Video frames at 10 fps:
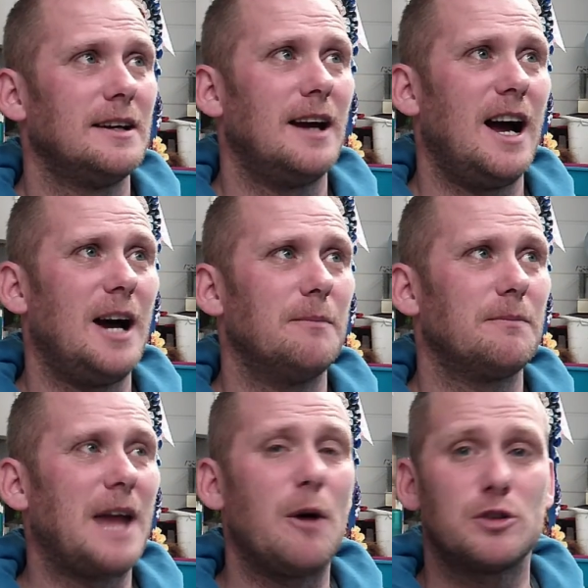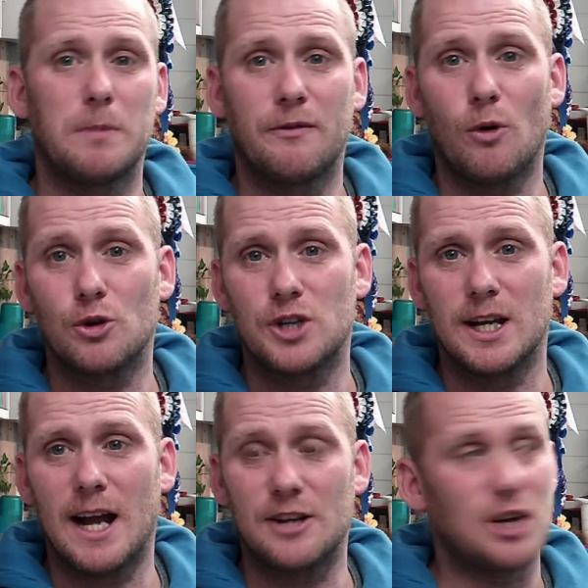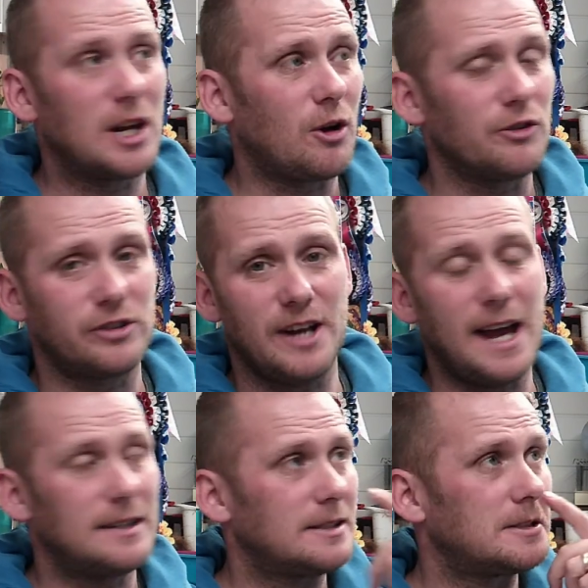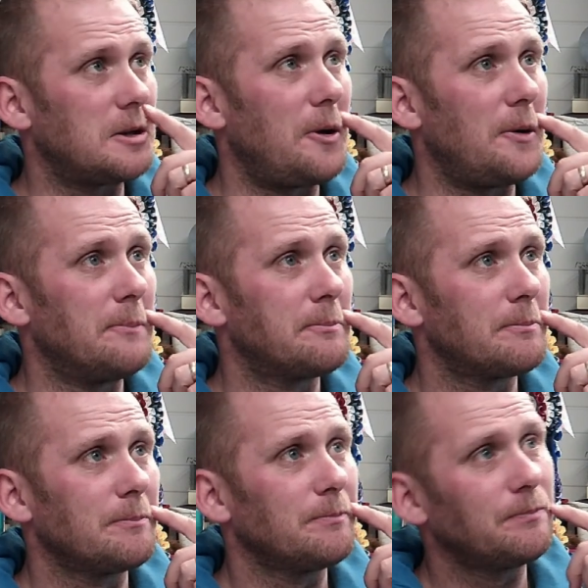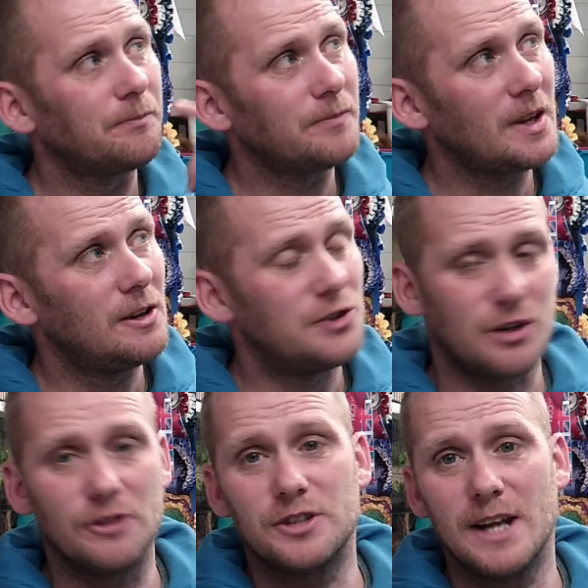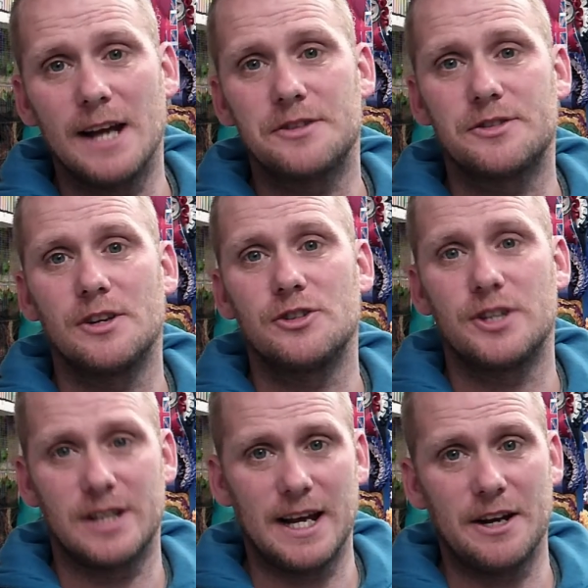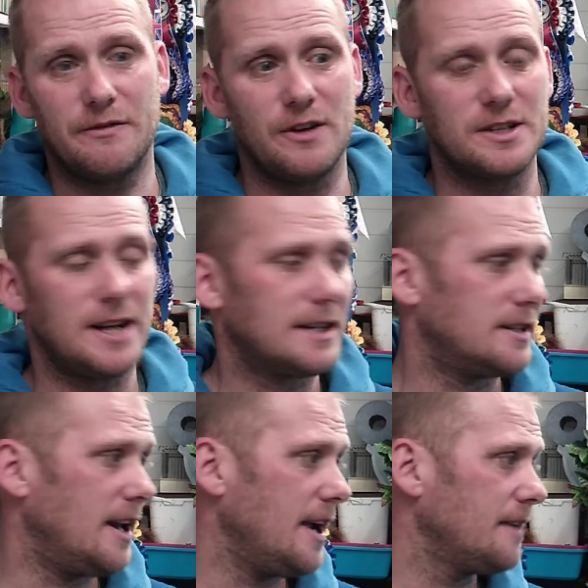um, that was before she'd actually gone to nest. So she's gone to nest, she's laid her first egg today.